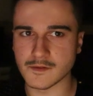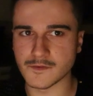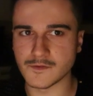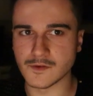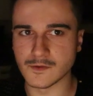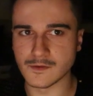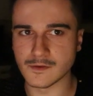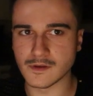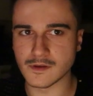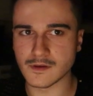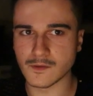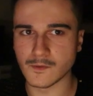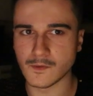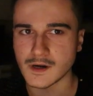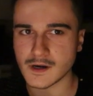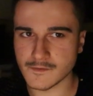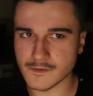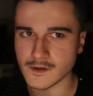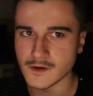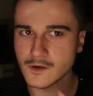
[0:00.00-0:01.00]
fruit,
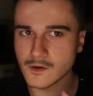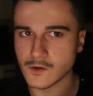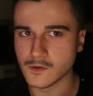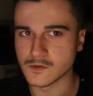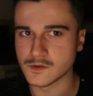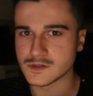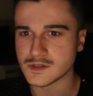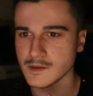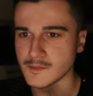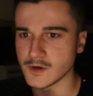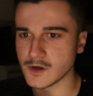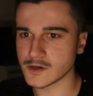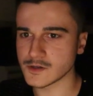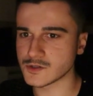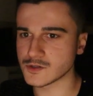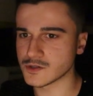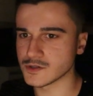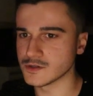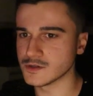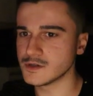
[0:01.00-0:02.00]
one of the holes, I'm
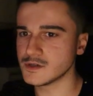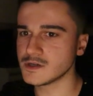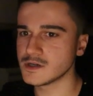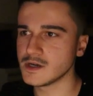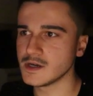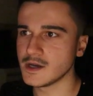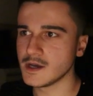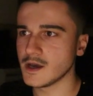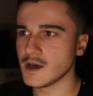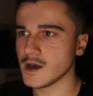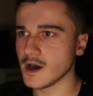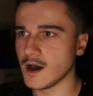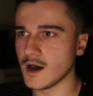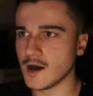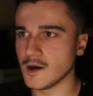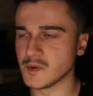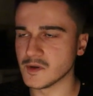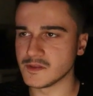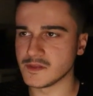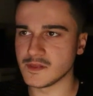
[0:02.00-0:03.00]
not sure,
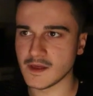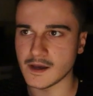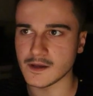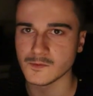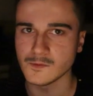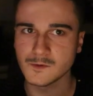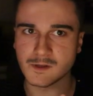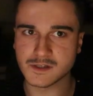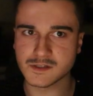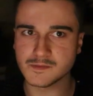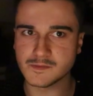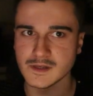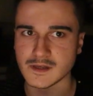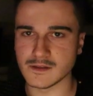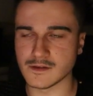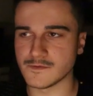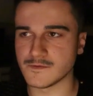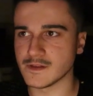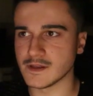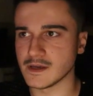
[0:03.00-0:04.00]
but that would
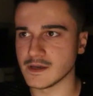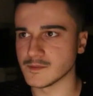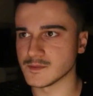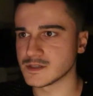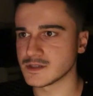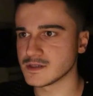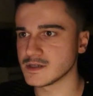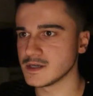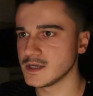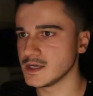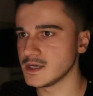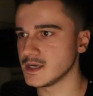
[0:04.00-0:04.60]
explain the flames.